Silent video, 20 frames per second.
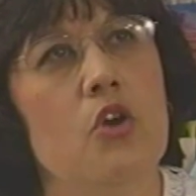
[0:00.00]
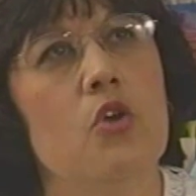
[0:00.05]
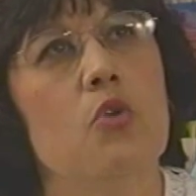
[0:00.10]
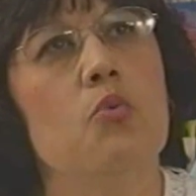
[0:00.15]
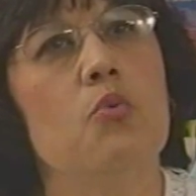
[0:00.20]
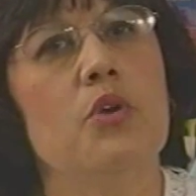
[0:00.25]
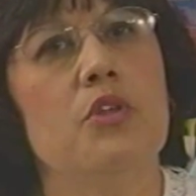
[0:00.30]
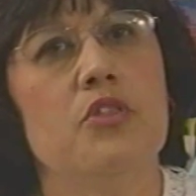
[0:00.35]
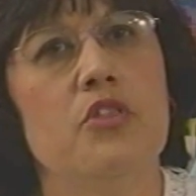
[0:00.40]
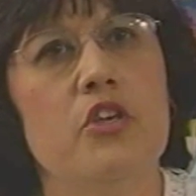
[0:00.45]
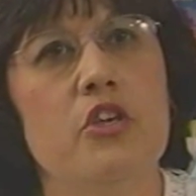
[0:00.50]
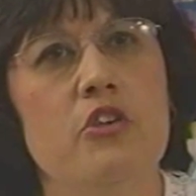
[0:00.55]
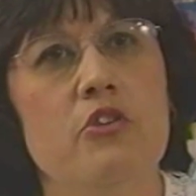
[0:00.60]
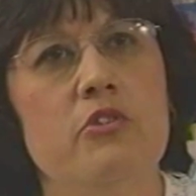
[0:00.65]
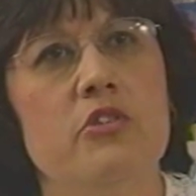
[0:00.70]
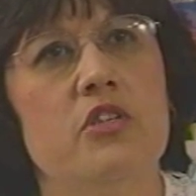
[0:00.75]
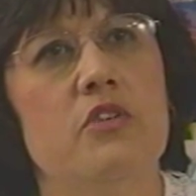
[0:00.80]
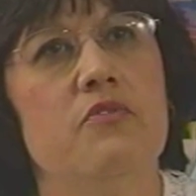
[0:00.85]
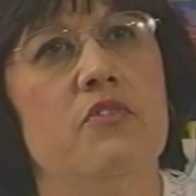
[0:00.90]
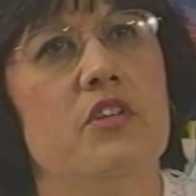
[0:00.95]
With the
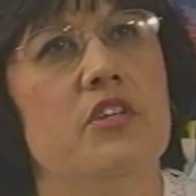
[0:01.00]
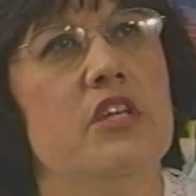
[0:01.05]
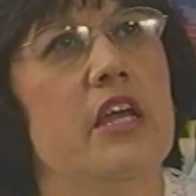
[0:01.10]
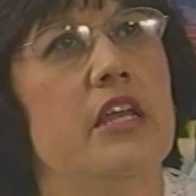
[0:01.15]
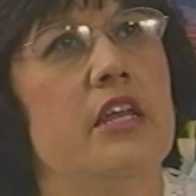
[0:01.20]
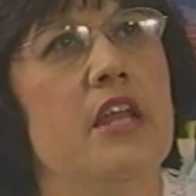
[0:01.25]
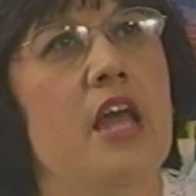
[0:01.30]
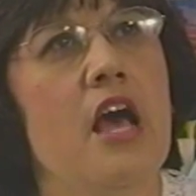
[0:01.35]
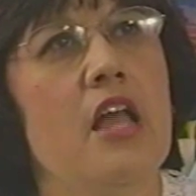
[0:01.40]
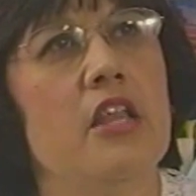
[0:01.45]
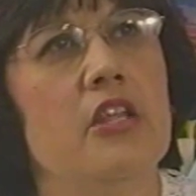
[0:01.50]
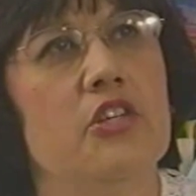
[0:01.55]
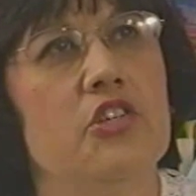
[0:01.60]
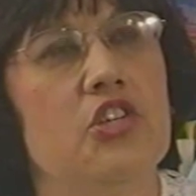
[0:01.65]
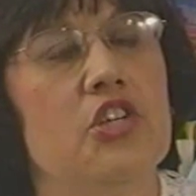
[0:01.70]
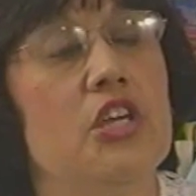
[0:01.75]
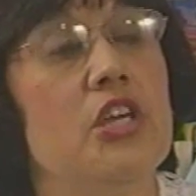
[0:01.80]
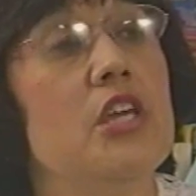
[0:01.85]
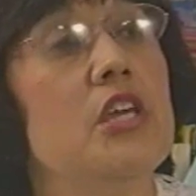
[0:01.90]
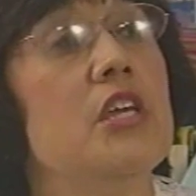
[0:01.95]
use of the
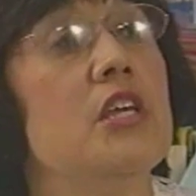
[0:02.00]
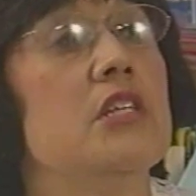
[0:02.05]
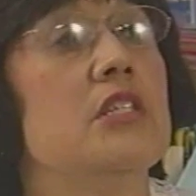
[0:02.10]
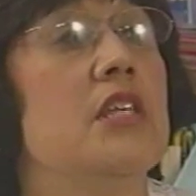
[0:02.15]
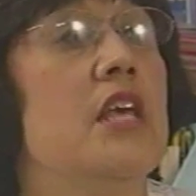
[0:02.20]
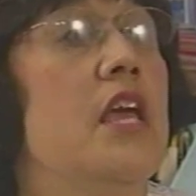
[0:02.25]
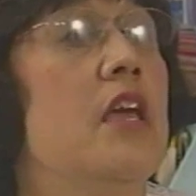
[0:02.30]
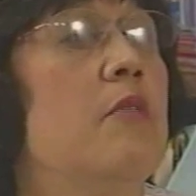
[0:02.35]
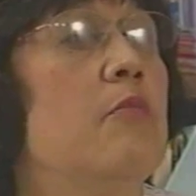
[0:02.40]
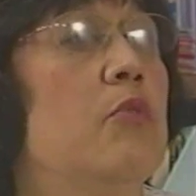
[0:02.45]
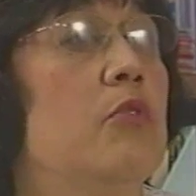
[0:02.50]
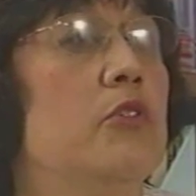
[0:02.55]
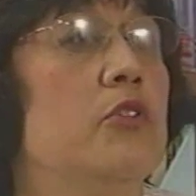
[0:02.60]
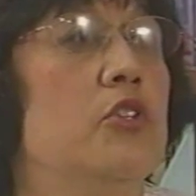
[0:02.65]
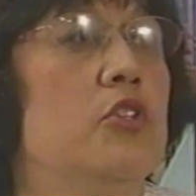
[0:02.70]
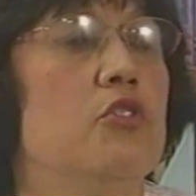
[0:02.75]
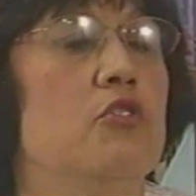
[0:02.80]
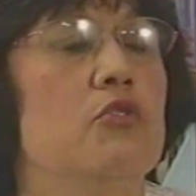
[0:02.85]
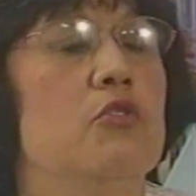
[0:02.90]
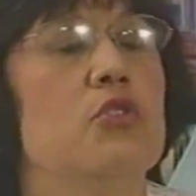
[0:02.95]
technology, he is able
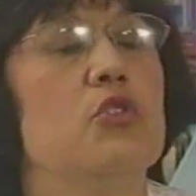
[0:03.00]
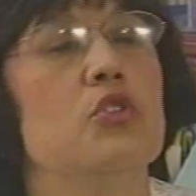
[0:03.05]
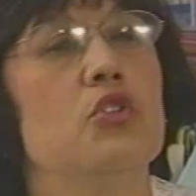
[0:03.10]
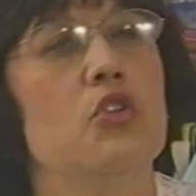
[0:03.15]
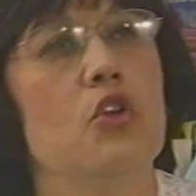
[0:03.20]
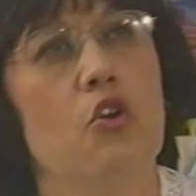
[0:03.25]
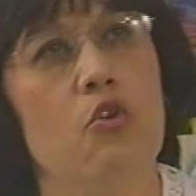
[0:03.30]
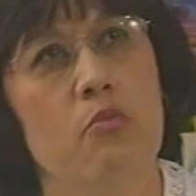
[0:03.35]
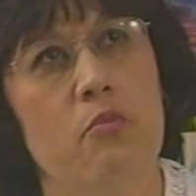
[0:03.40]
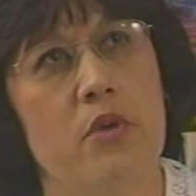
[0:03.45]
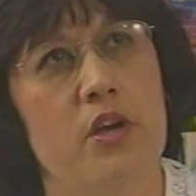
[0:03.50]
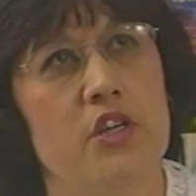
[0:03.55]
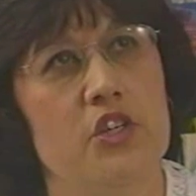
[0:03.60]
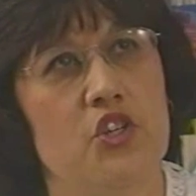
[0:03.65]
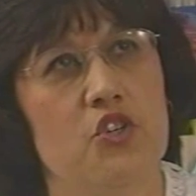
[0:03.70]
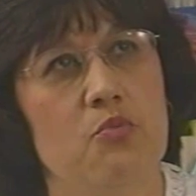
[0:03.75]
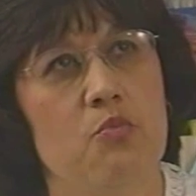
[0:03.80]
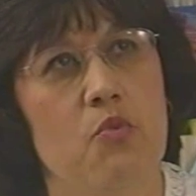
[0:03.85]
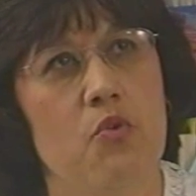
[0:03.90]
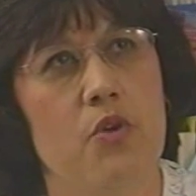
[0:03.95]
to do so
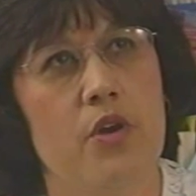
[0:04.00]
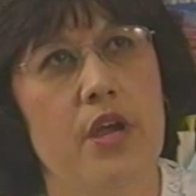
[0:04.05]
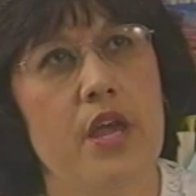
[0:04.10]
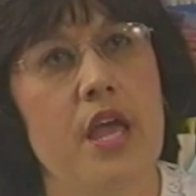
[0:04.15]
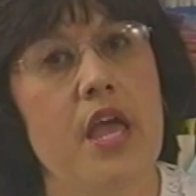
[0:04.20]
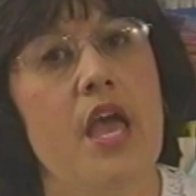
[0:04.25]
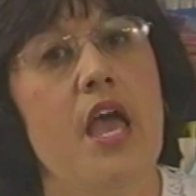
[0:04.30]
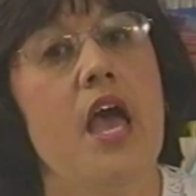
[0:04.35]
much more,